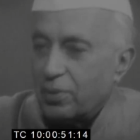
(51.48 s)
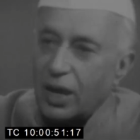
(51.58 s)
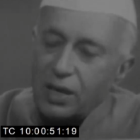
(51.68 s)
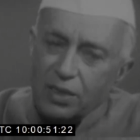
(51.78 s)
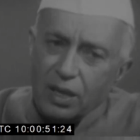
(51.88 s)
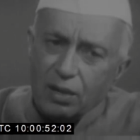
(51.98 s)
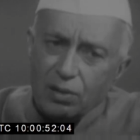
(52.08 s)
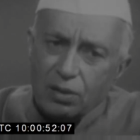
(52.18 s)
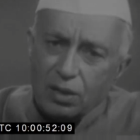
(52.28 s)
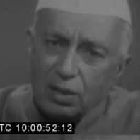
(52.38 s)
But I think,
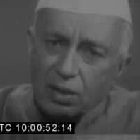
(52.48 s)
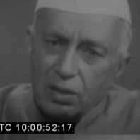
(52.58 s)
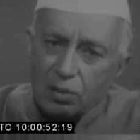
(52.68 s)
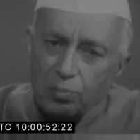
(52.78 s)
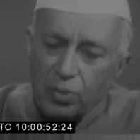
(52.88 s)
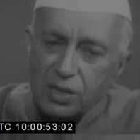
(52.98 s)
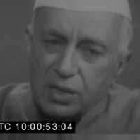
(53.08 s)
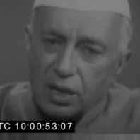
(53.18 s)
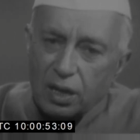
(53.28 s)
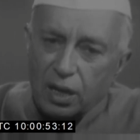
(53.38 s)

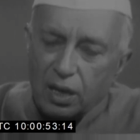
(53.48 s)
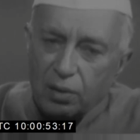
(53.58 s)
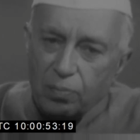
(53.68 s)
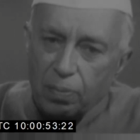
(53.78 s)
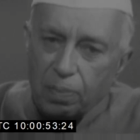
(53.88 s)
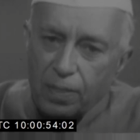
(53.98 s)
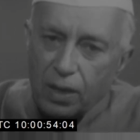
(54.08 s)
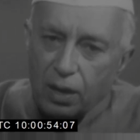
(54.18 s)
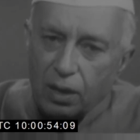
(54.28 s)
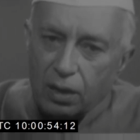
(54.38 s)
basically,
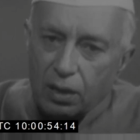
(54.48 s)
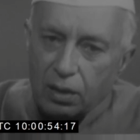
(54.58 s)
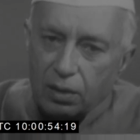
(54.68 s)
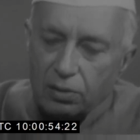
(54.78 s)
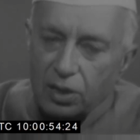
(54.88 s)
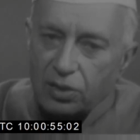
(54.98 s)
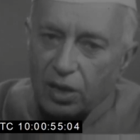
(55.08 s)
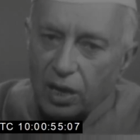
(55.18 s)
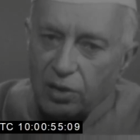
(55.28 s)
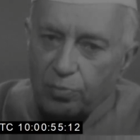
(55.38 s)
this
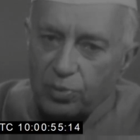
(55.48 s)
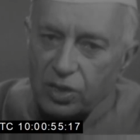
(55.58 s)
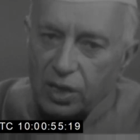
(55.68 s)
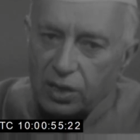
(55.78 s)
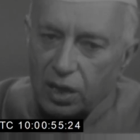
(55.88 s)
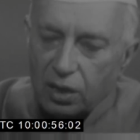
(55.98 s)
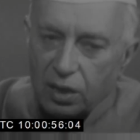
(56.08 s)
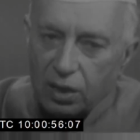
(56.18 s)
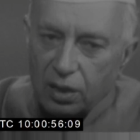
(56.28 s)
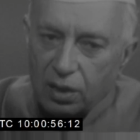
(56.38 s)
kind of procedure
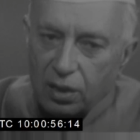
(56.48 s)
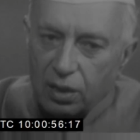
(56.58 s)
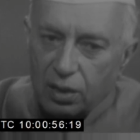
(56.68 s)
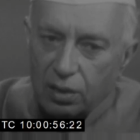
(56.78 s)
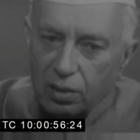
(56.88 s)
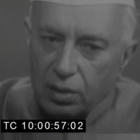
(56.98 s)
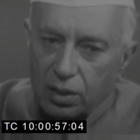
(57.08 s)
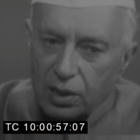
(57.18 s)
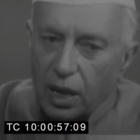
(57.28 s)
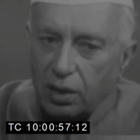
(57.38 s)

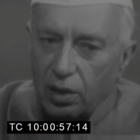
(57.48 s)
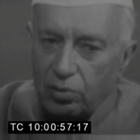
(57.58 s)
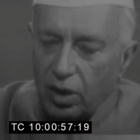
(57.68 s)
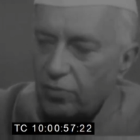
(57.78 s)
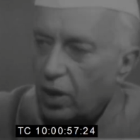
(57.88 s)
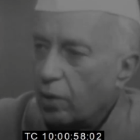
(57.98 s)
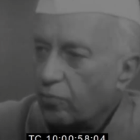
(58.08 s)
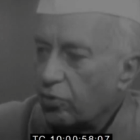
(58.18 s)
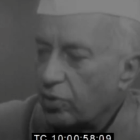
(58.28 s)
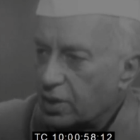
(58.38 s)
is likely to have
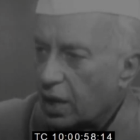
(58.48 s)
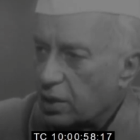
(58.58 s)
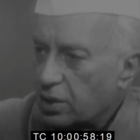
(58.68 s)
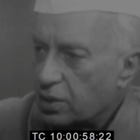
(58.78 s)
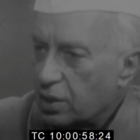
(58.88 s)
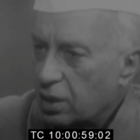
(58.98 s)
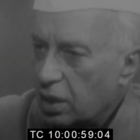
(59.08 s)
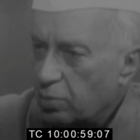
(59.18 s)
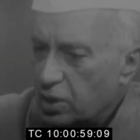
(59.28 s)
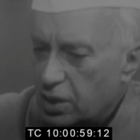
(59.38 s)
harmful results.
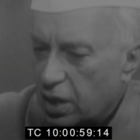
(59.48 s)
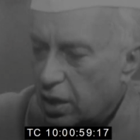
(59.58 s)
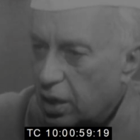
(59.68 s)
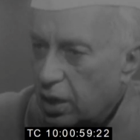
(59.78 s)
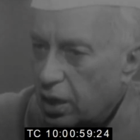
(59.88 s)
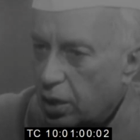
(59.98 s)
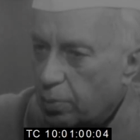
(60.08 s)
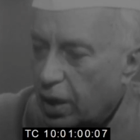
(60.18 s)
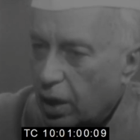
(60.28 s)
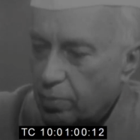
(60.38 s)
I mean, say, it
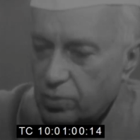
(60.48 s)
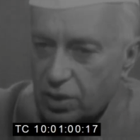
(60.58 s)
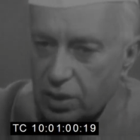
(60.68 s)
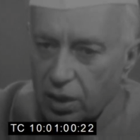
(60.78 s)
becomes